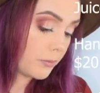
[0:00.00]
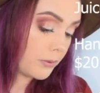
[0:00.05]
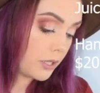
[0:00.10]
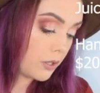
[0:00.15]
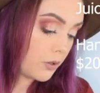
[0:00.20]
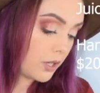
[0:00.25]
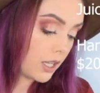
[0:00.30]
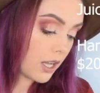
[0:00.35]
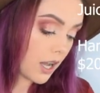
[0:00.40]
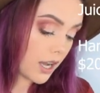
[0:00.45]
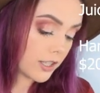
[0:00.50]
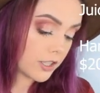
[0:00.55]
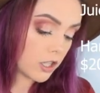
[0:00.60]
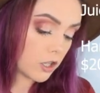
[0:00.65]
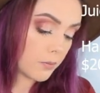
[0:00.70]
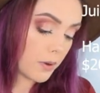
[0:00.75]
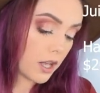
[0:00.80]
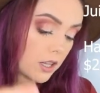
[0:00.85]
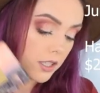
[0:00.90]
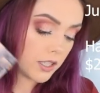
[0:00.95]
Beauty
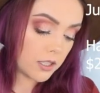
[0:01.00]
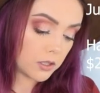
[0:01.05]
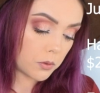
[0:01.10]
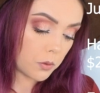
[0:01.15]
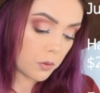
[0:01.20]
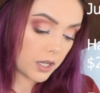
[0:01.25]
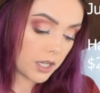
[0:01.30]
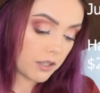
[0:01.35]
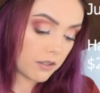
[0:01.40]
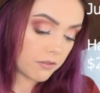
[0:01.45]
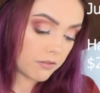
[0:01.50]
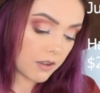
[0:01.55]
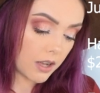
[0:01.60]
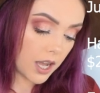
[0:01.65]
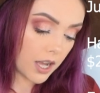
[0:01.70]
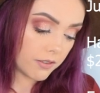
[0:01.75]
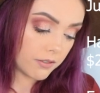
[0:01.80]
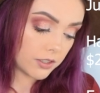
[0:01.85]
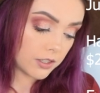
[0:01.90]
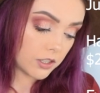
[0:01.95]
eyeshadow palette is
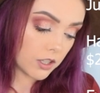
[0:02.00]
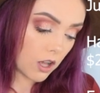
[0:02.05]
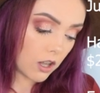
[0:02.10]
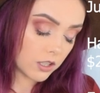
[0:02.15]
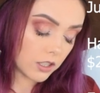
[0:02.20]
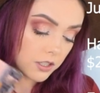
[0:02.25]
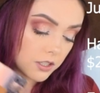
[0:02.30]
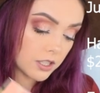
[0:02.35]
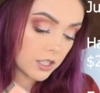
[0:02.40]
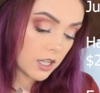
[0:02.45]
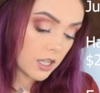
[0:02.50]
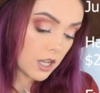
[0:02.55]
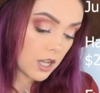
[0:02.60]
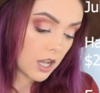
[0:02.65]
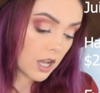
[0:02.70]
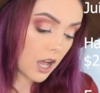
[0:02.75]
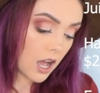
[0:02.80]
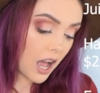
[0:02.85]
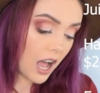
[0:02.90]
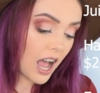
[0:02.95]
$25.
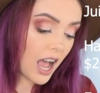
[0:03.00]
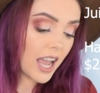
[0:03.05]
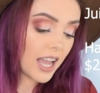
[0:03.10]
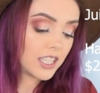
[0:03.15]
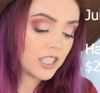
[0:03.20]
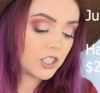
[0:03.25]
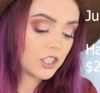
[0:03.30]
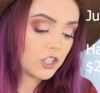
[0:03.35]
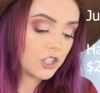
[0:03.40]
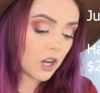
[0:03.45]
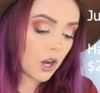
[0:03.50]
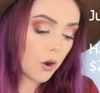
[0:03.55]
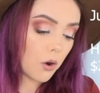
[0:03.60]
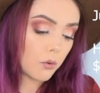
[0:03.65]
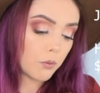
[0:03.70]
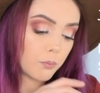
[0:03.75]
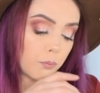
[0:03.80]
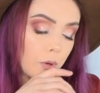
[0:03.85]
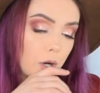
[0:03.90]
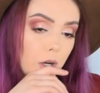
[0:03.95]
I
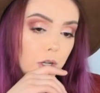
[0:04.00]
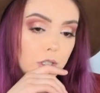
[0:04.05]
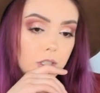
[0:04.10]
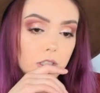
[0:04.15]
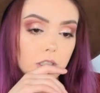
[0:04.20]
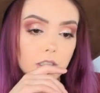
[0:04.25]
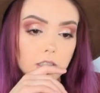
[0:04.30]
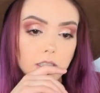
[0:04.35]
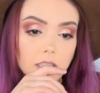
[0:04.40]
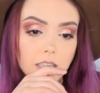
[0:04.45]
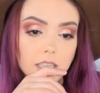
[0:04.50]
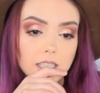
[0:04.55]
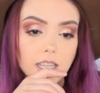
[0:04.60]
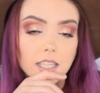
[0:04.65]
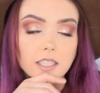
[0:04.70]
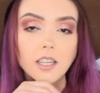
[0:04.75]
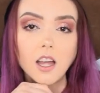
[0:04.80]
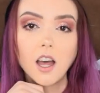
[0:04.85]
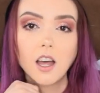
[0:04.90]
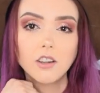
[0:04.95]
don't personally,
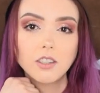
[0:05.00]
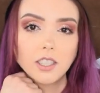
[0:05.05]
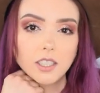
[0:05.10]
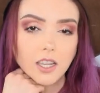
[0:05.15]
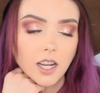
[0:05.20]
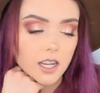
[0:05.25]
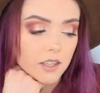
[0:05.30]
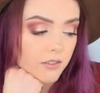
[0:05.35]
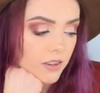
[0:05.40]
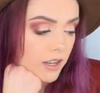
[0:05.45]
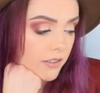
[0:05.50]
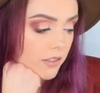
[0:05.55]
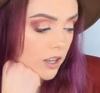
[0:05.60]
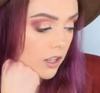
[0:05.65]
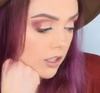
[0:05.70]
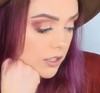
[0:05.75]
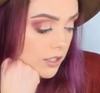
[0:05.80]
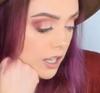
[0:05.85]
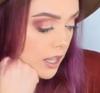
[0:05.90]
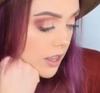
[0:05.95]
that's
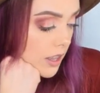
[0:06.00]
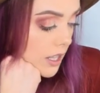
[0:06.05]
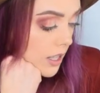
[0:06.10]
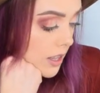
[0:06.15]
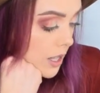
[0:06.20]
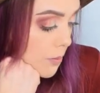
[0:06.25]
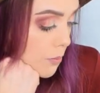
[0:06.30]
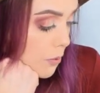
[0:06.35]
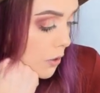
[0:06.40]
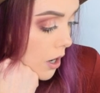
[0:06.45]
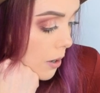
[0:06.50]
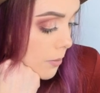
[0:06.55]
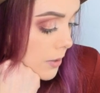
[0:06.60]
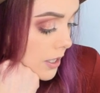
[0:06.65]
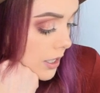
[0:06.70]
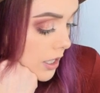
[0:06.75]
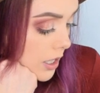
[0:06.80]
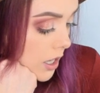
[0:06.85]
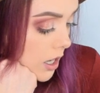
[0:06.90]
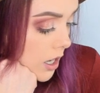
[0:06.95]
$195. I think they promised like